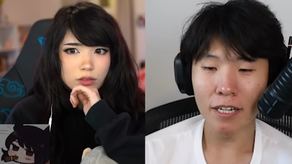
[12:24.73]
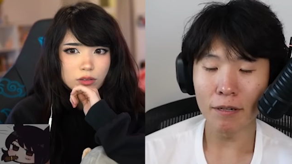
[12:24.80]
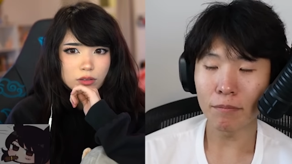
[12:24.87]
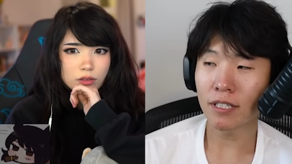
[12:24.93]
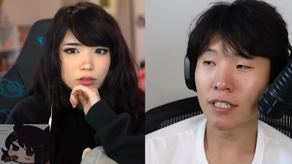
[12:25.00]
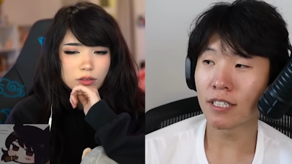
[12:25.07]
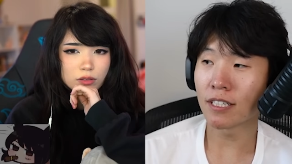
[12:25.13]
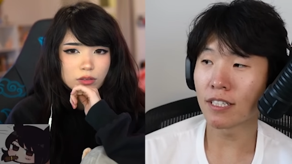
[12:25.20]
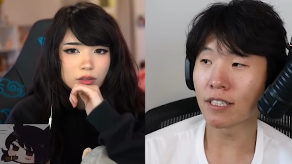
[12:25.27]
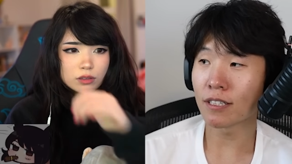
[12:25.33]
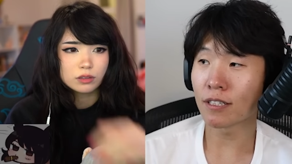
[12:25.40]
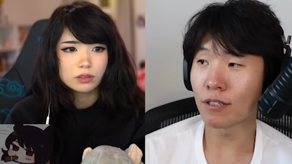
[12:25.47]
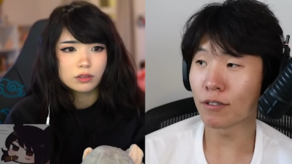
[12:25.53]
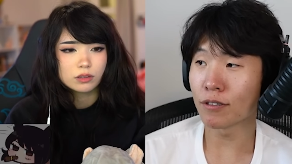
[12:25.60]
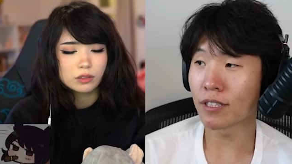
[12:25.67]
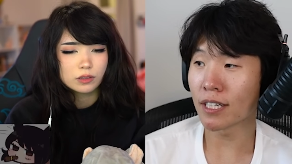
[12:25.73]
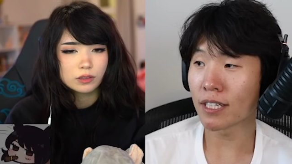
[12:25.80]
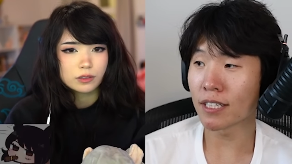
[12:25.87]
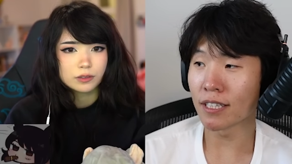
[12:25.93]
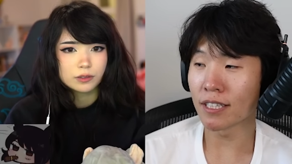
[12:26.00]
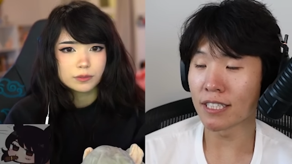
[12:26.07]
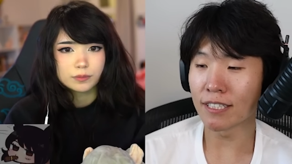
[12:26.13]
Speaker 1: I'm gonna go take
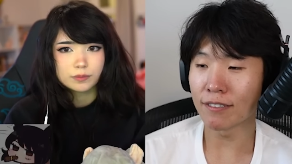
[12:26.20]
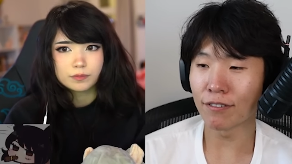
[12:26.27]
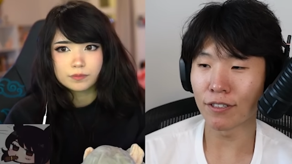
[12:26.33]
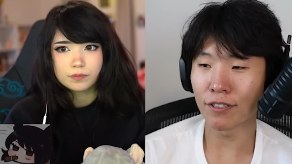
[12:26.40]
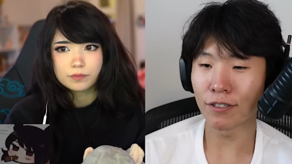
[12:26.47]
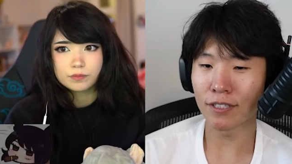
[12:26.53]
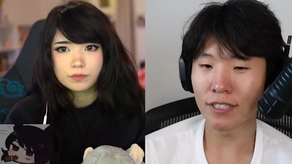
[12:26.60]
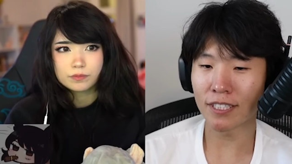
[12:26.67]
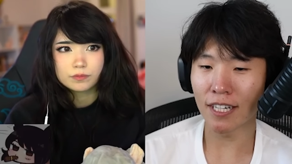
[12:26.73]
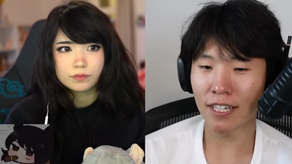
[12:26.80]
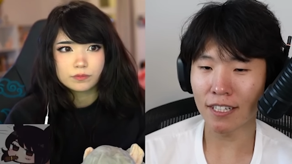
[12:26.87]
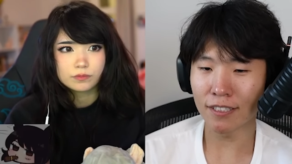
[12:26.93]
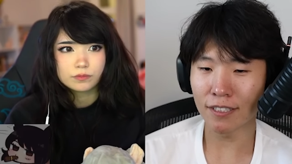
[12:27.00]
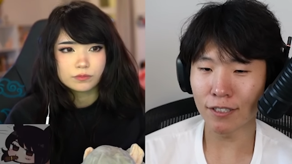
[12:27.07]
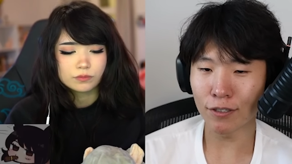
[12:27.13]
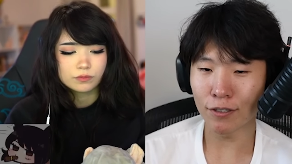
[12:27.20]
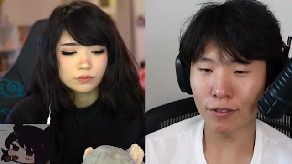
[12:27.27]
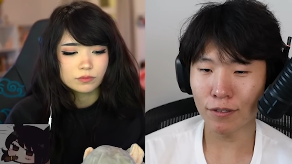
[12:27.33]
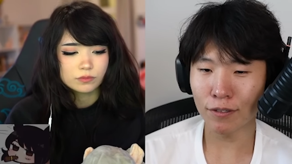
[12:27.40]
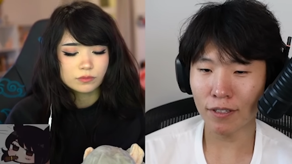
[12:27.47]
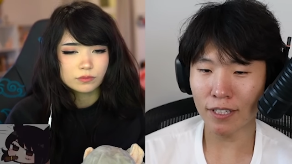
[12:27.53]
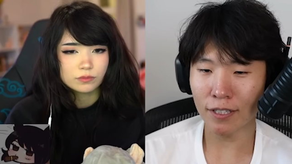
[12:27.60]
a leak for thirty seconds. Do
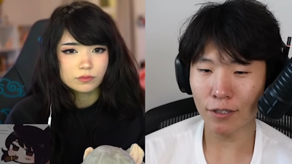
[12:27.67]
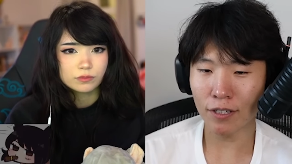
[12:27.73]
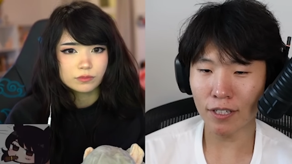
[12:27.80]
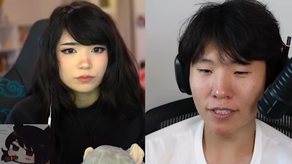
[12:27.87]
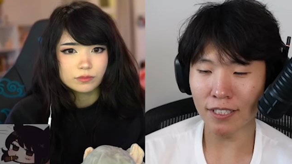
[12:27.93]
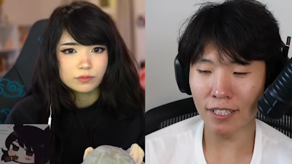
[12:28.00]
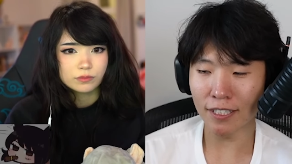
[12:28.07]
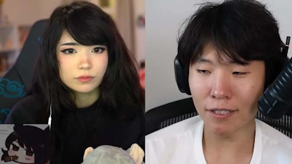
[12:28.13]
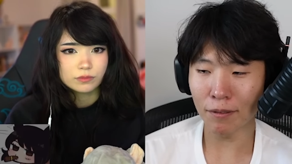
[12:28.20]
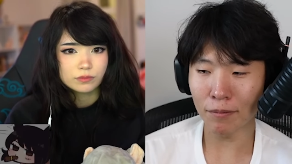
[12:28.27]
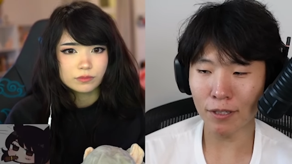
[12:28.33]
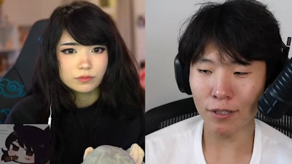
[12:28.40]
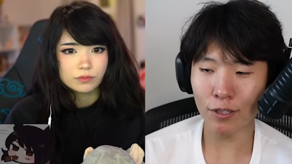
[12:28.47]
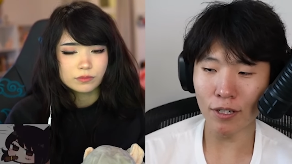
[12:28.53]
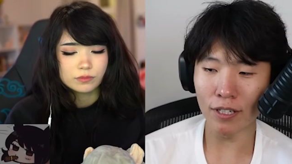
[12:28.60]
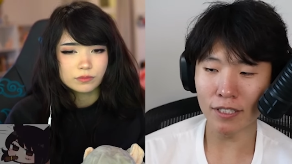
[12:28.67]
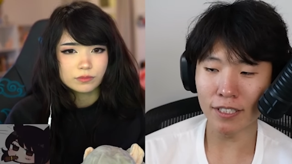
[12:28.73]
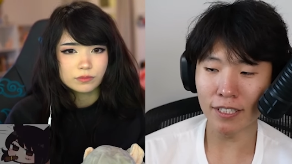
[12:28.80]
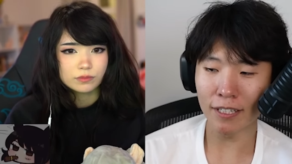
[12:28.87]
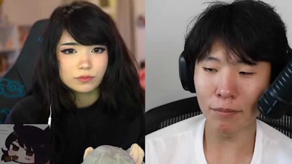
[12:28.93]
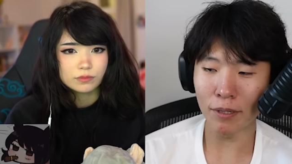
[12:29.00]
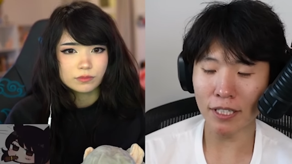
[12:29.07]
you think you can say something to
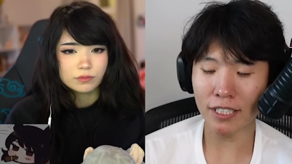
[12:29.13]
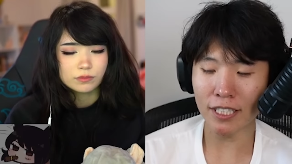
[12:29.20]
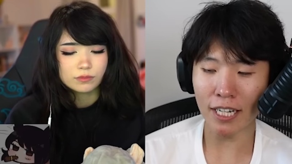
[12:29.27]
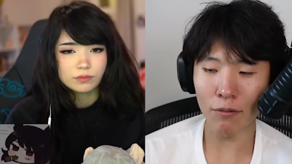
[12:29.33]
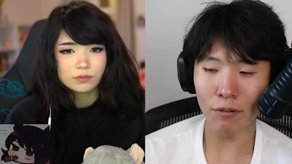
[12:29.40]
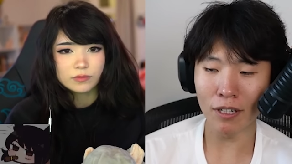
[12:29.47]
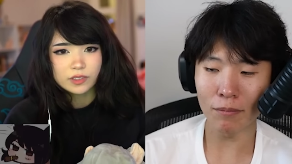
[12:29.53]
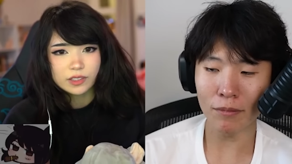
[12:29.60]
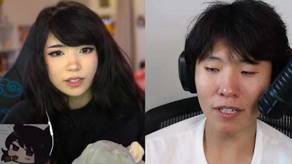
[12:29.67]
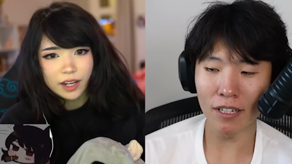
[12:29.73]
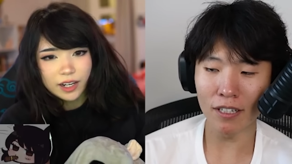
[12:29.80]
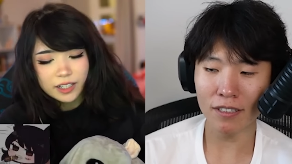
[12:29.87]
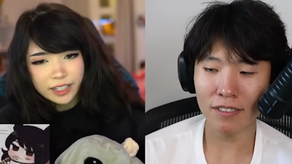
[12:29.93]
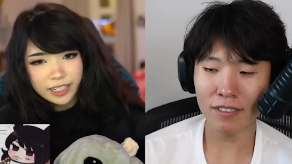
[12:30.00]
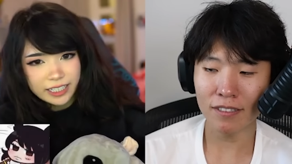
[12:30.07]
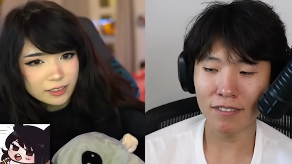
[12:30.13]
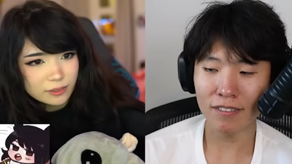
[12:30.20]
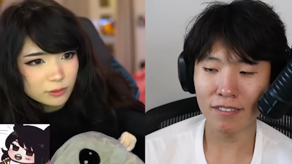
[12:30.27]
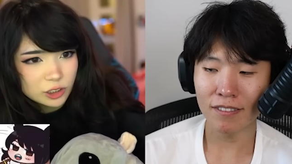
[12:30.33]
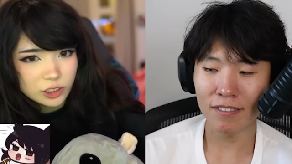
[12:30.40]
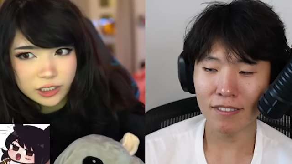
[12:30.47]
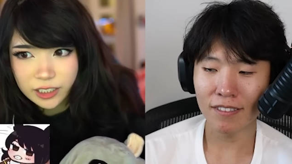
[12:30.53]
entertain my chat while I'm
Speaker 2: gone? Alright,
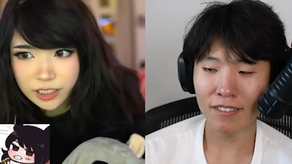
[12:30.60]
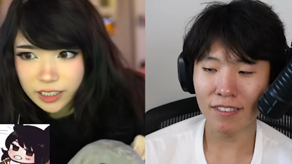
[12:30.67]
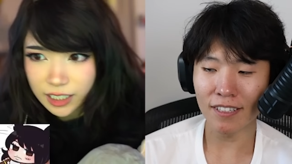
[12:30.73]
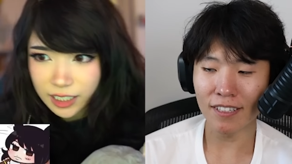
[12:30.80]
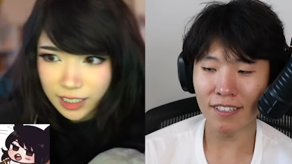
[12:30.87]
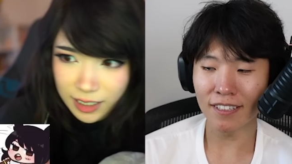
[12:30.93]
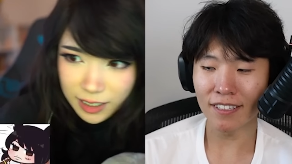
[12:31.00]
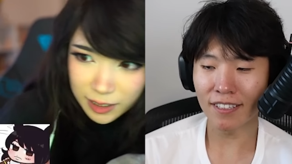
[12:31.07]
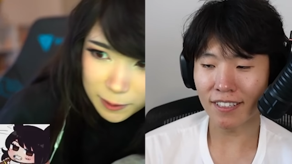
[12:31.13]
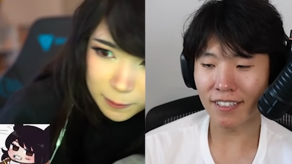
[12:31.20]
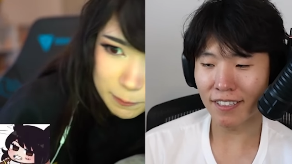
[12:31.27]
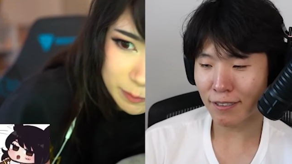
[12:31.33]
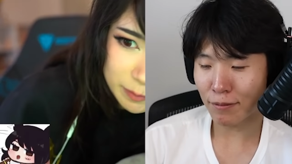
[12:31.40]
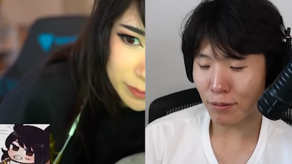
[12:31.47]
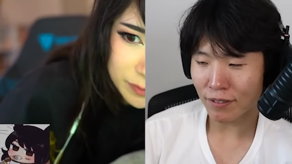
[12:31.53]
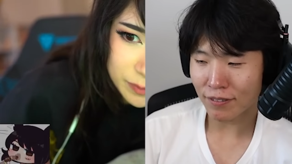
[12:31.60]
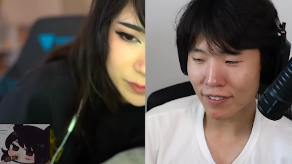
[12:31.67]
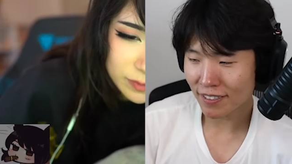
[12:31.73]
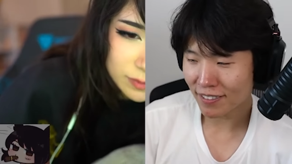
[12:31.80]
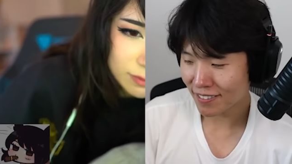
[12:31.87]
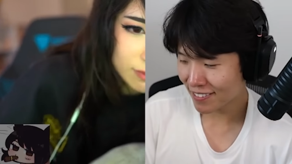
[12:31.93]
sure.
Speaker 1: Uh, thanks, perfect.